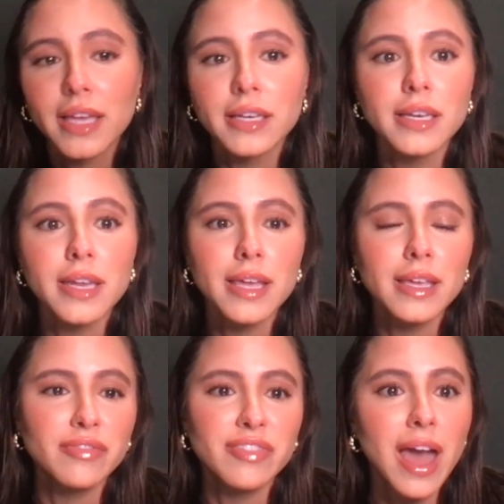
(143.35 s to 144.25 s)
And
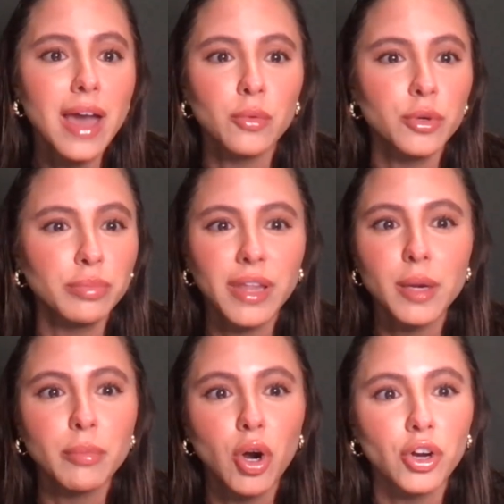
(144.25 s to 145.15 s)
if that would play
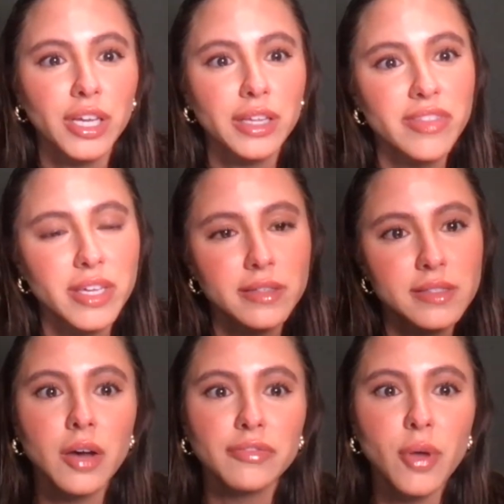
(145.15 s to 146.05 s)
a part in this
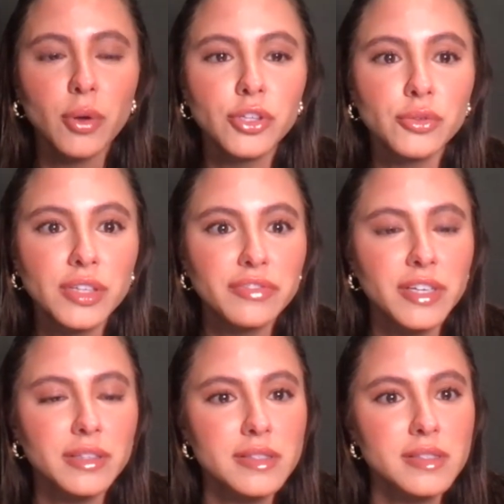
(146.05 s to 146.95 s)
tough OU
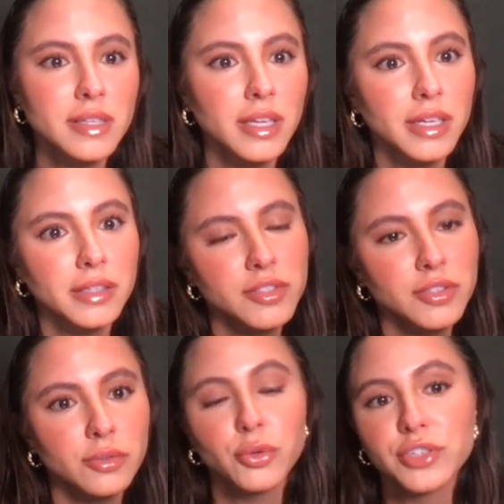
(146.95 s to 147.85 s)
defense getting
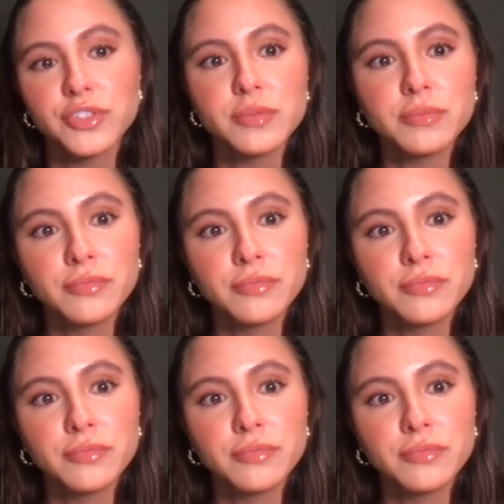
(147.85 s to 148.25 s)
to Ewers?